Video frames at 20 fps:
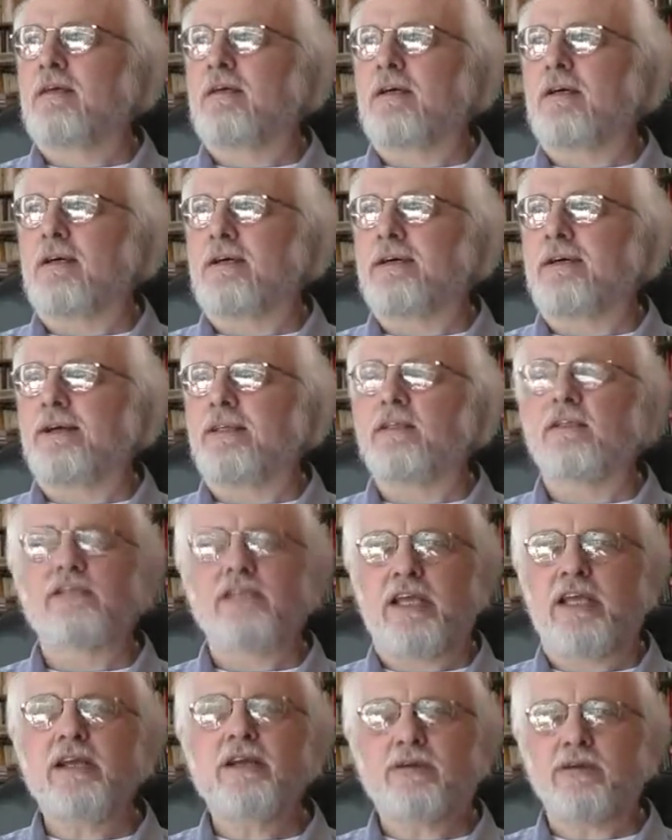And the
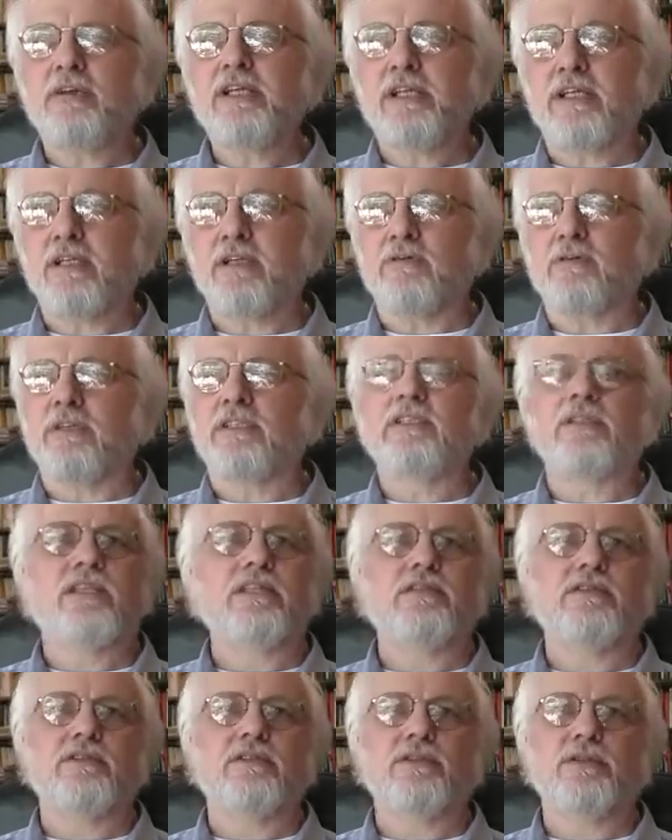Theoria was an
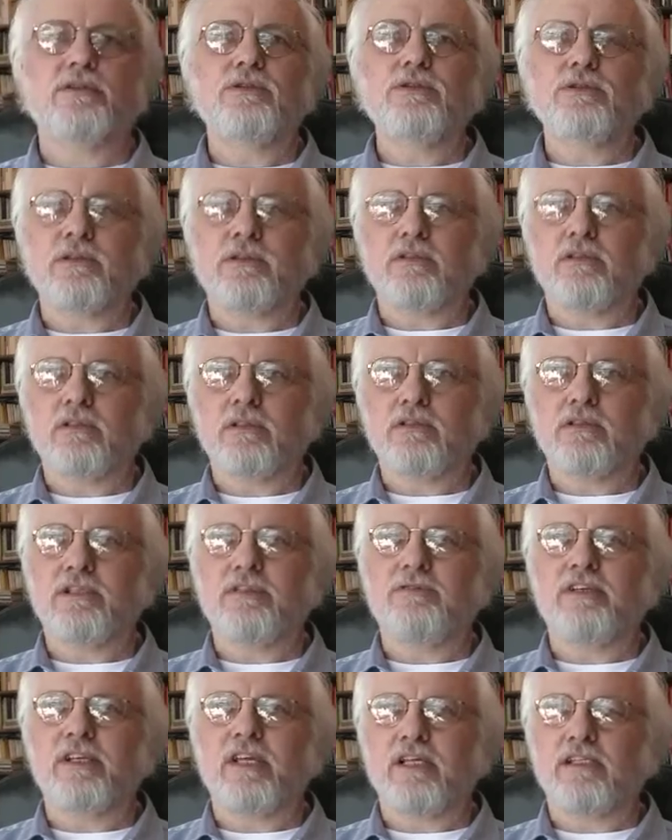institution, a
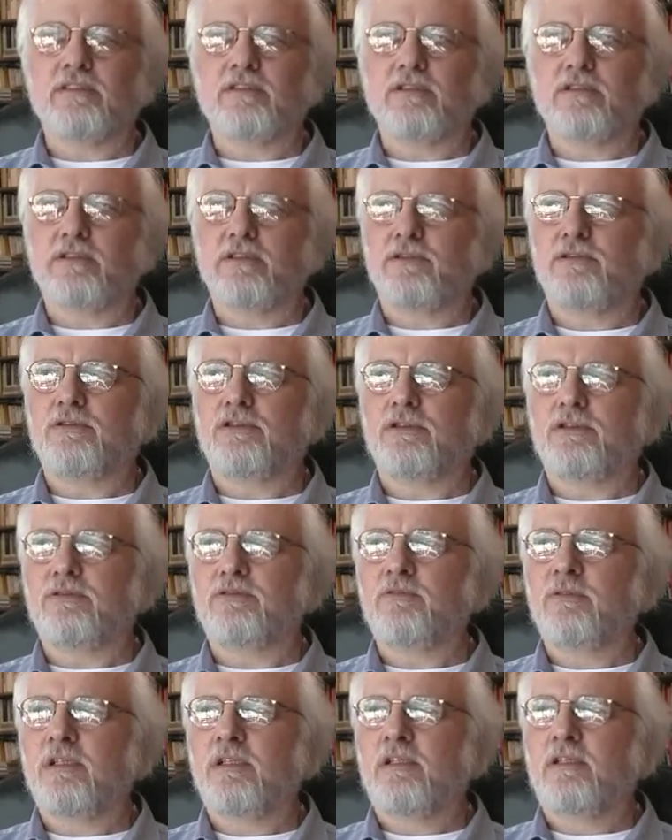civic
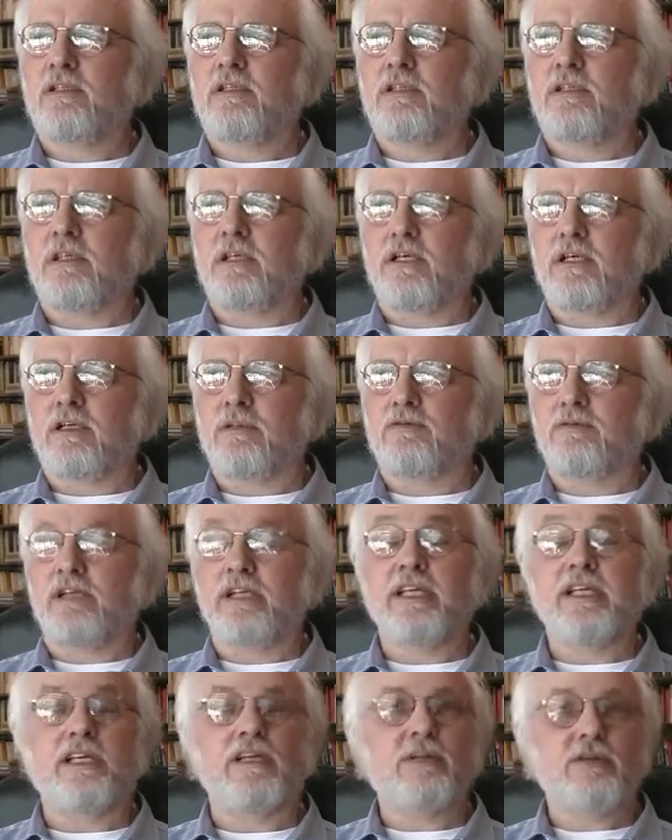institution,
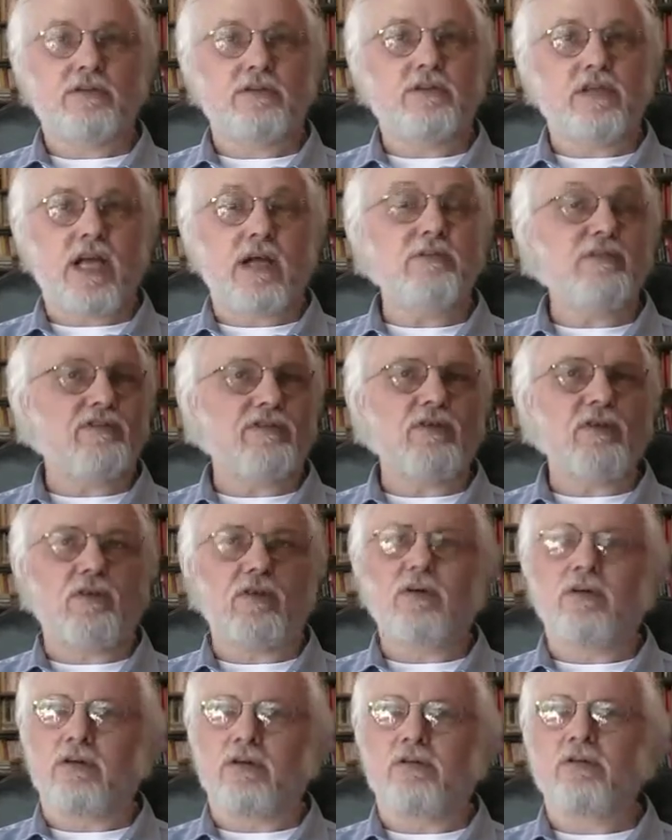really in a time of an
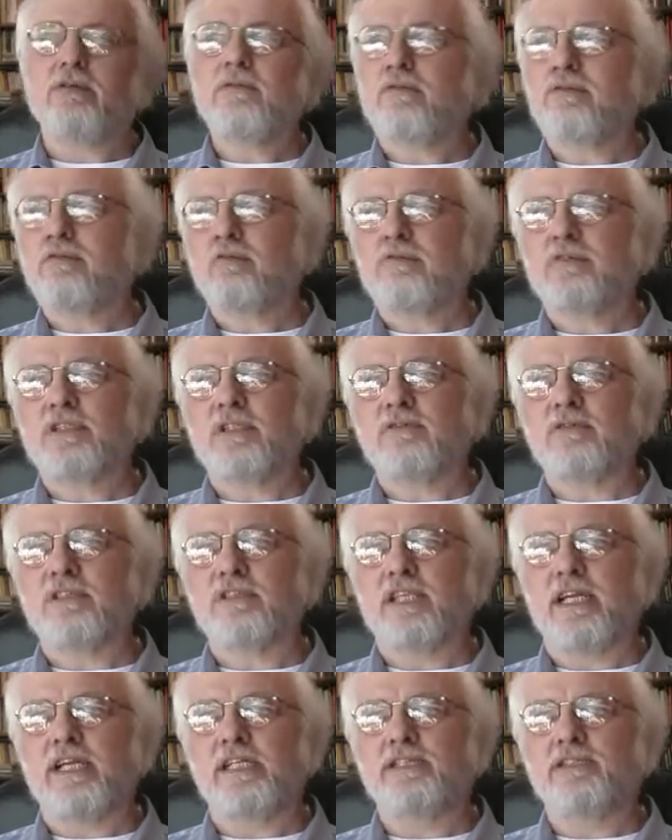oral
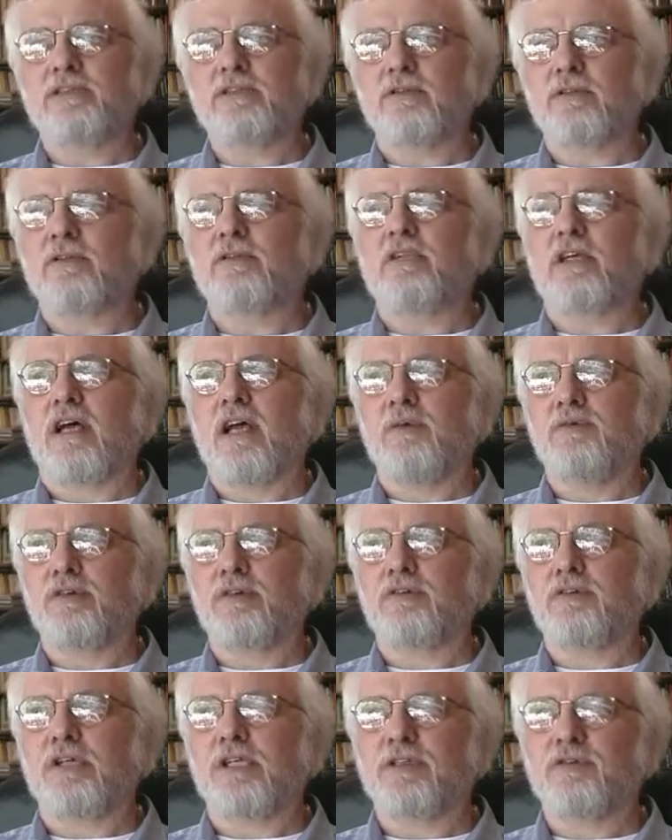civilization, or a time
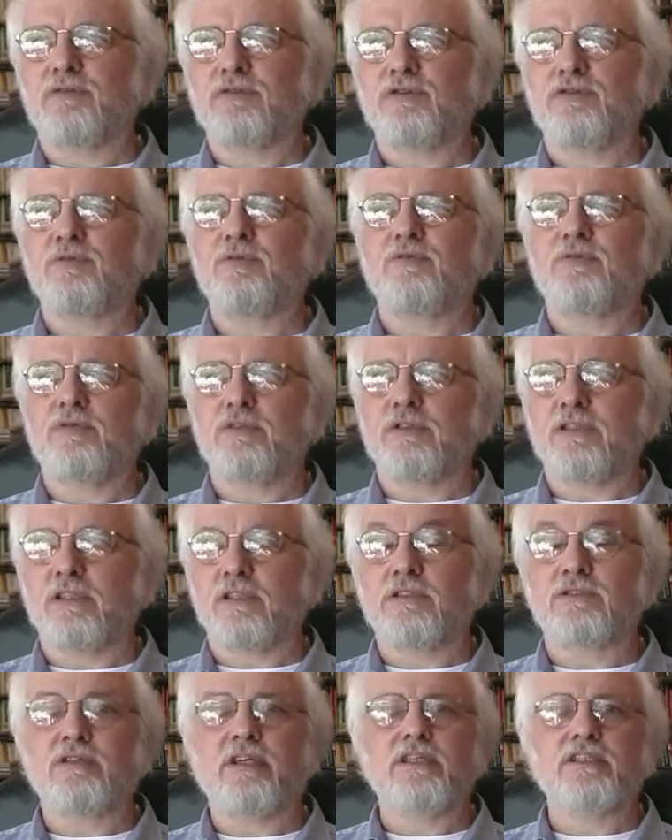when Greece was
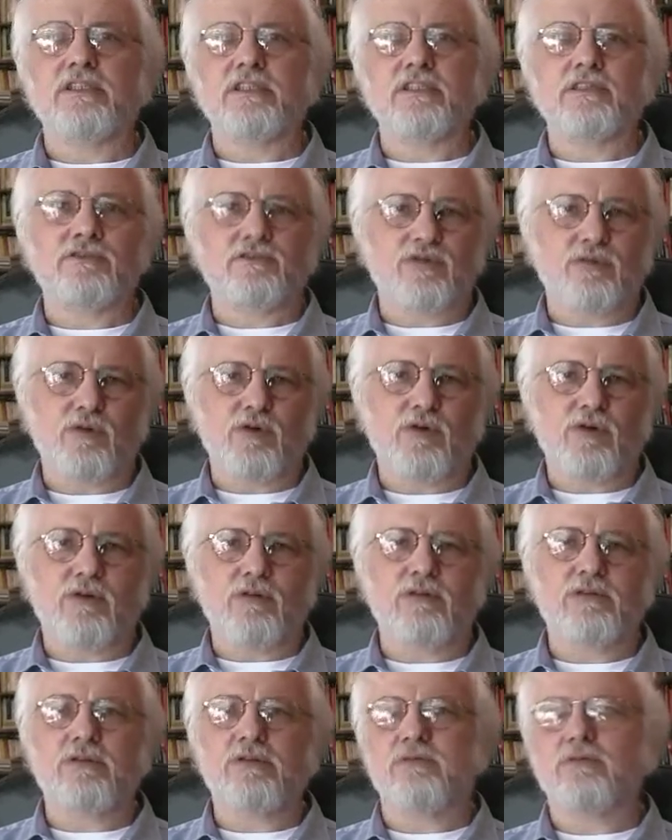in a transition from
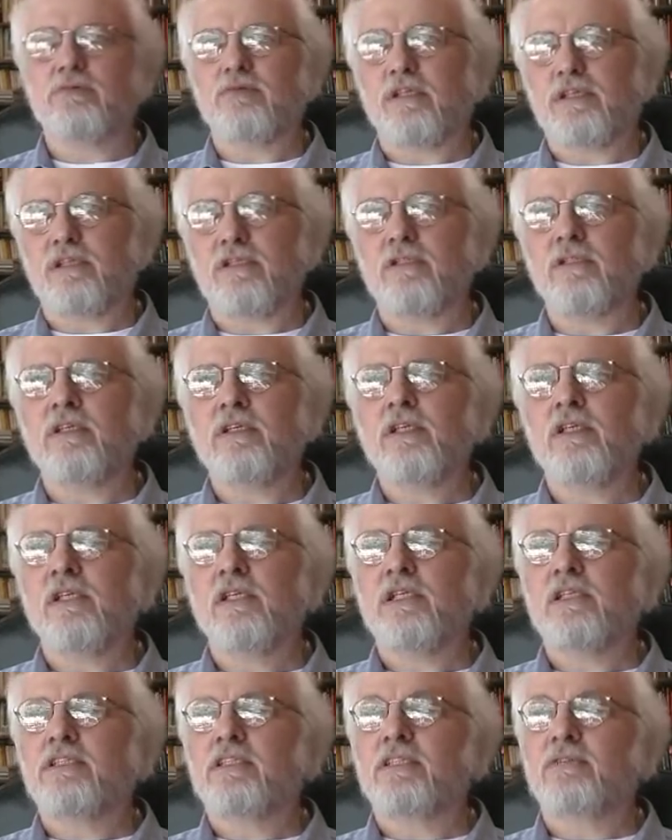oral to written
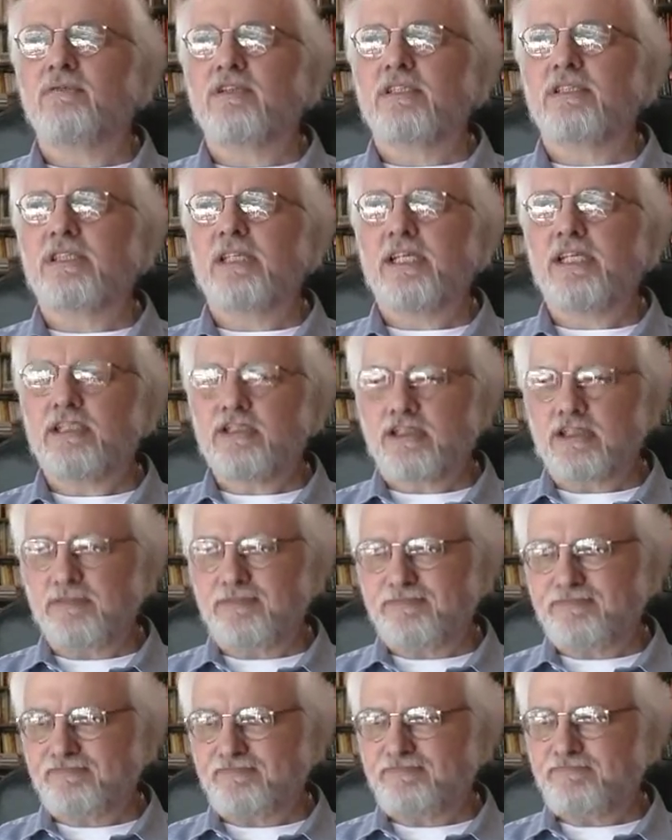
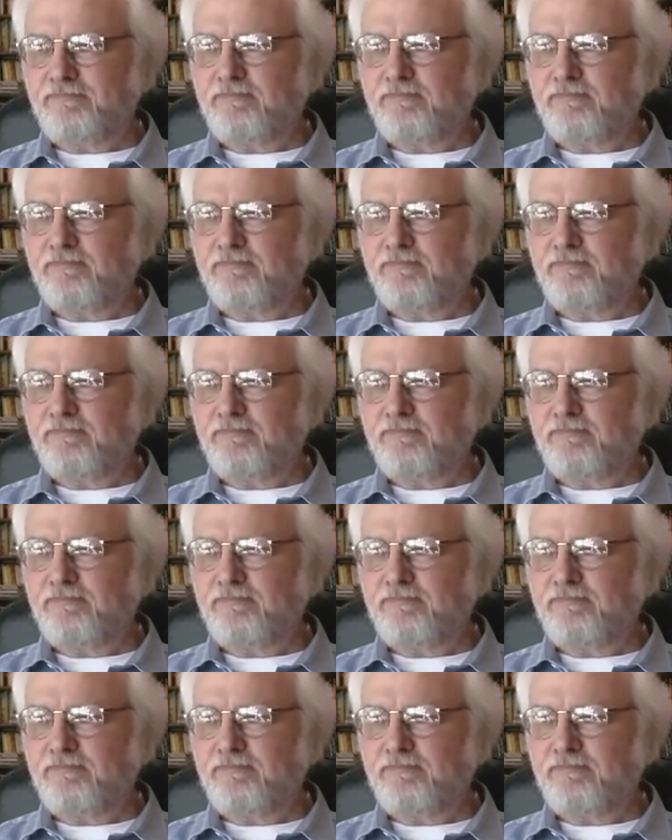civilization.